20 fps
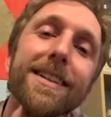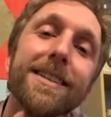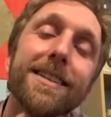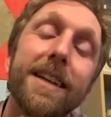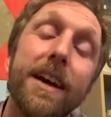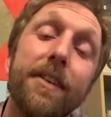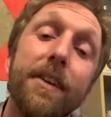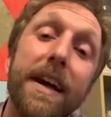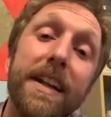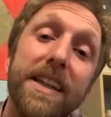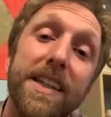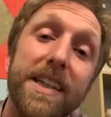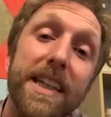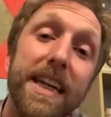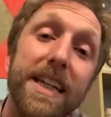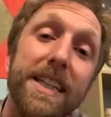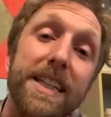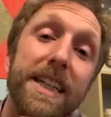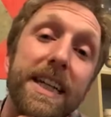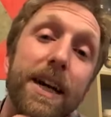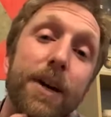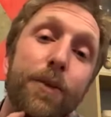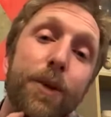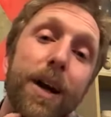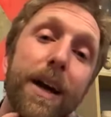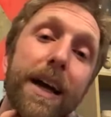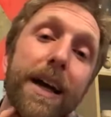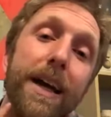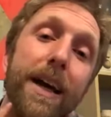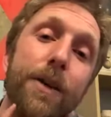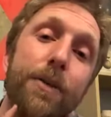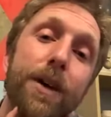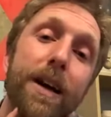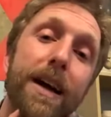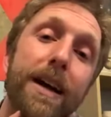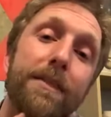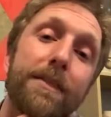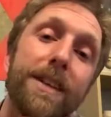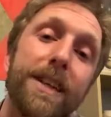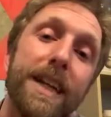So I've got this idea. I want
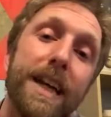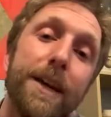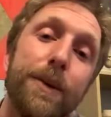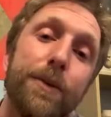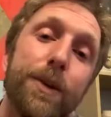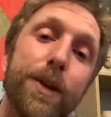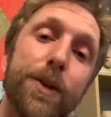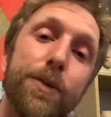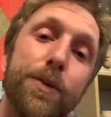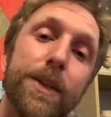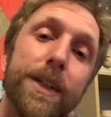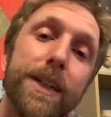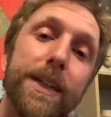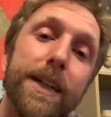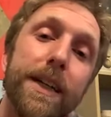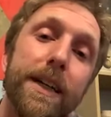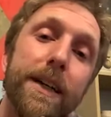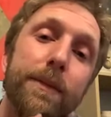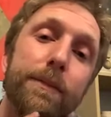to have a day where we